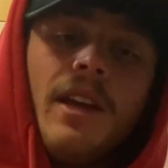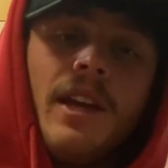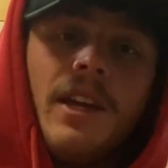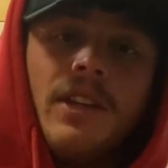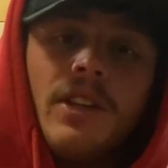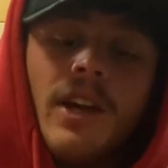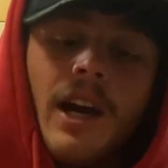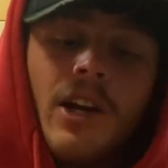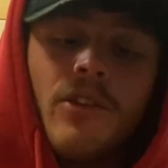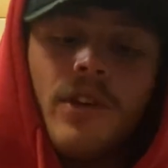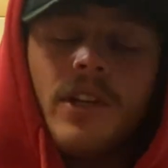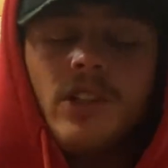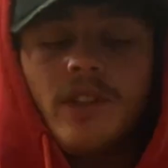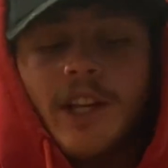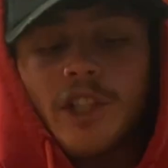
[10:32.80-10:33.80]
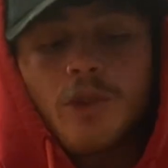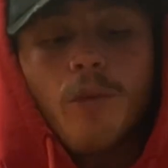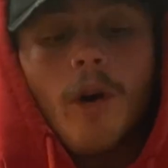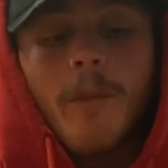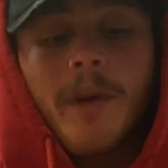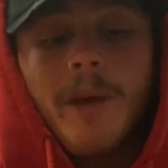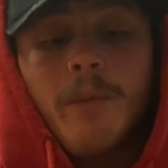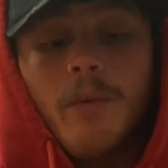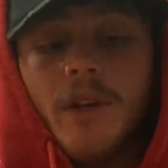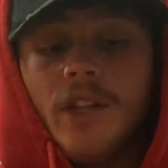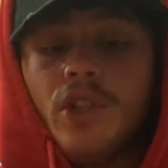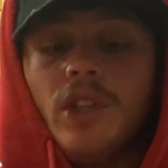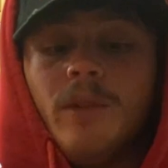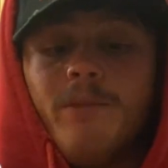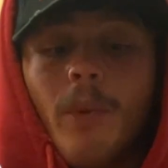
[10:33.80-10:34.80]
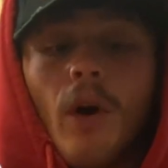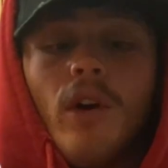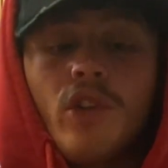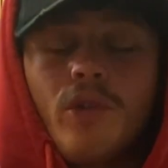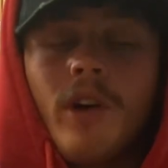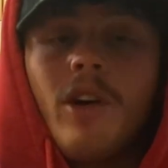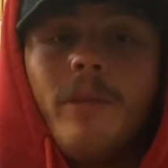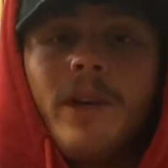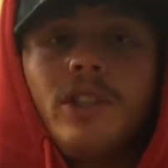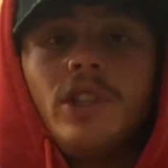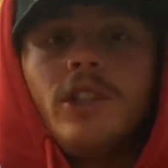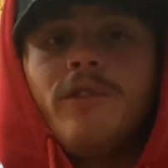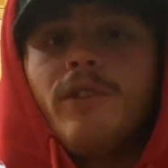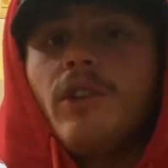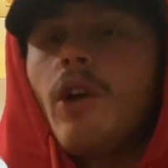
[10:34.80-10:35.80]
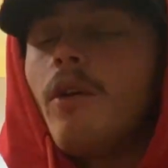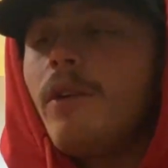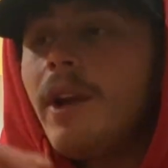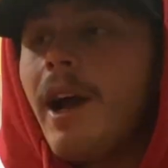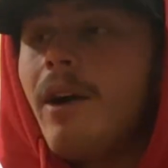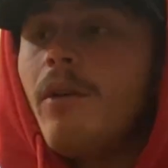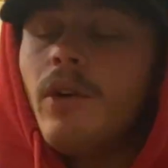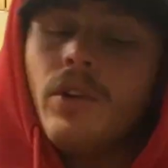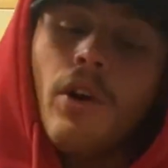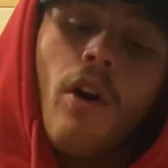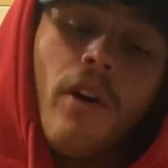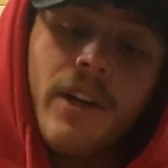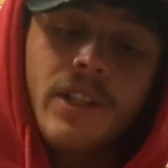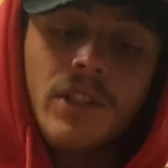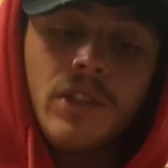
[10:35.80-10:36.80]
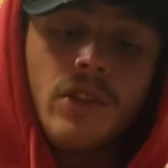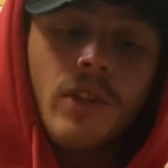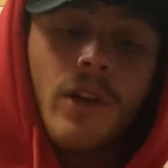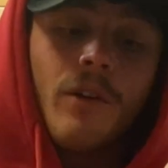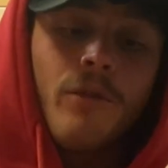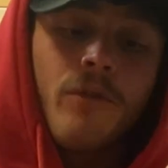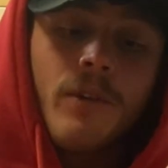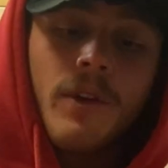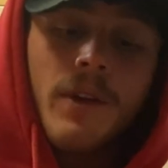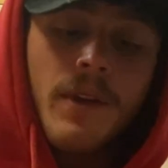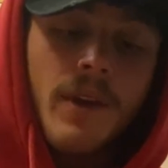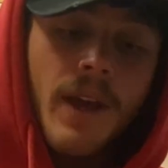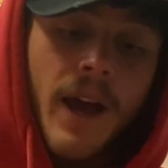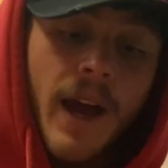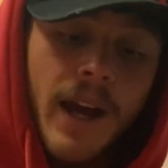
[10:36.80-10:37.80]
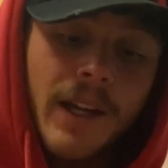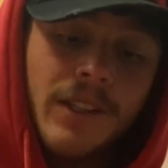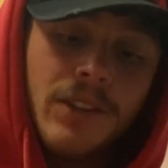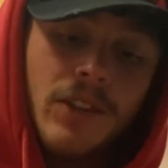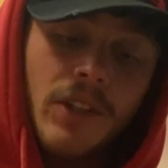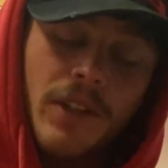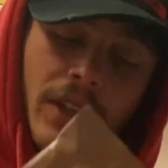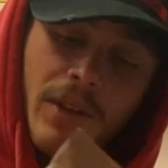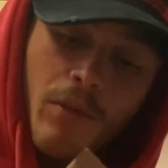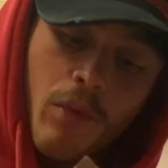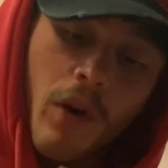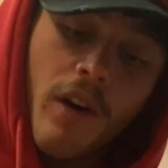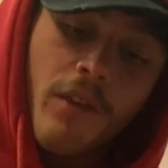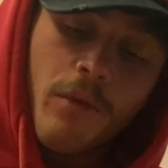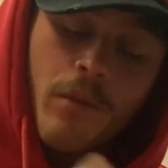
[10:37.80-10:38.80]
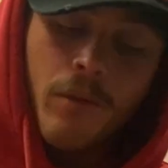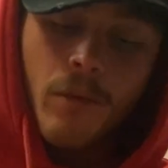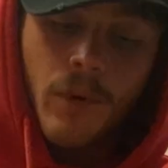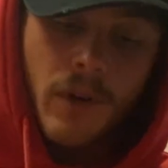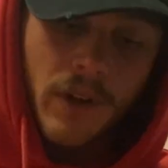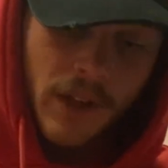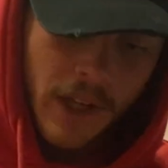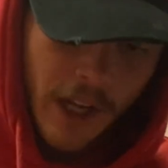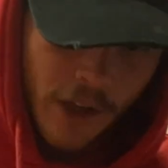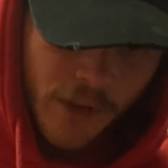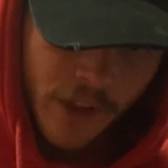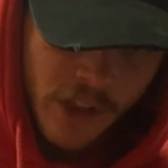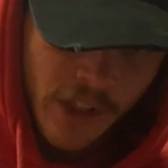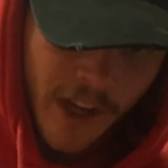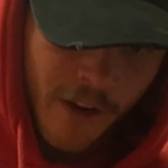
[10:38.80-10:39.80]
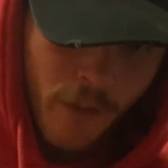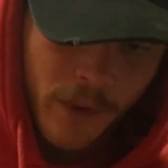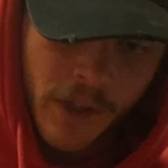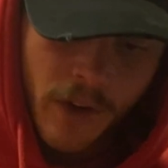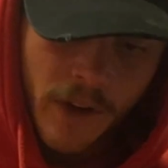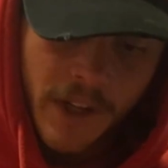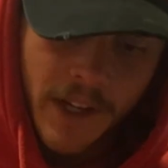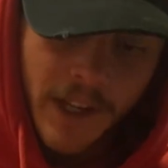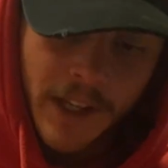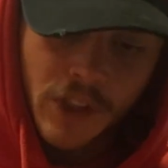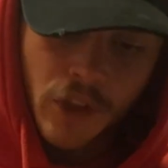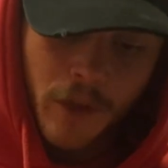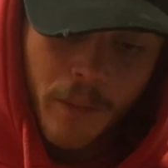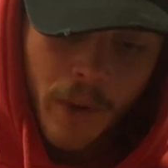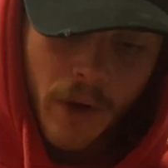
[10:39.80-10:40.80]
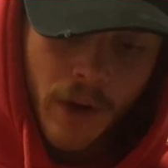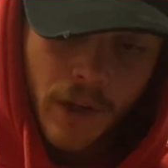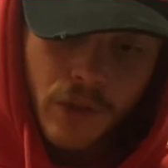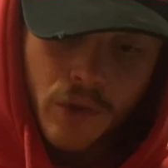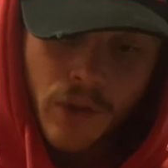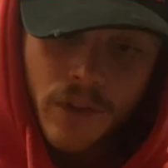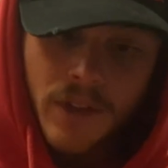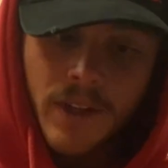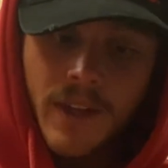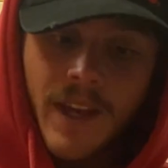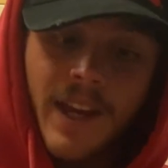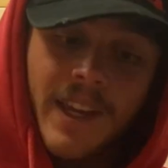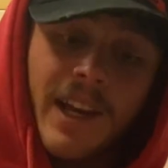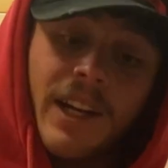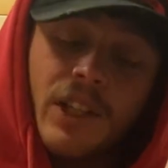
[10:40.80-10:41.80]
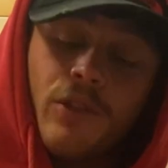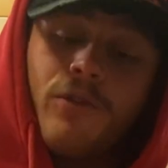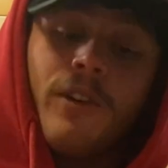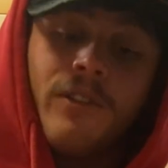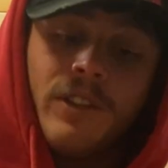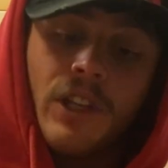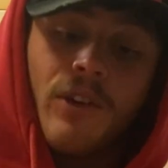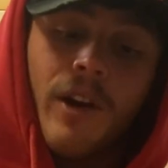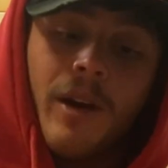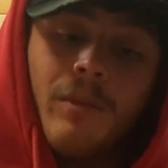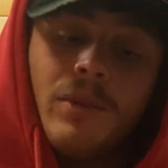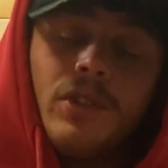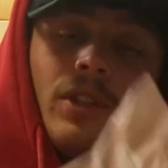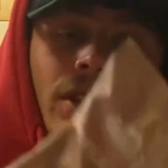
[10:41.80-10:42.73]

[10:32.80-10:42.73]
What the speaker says: in calories. That's why people literally buy trail mixes for going out on hikes and stuff. And what calories have we got in here? So per 100, again, it's 50 grams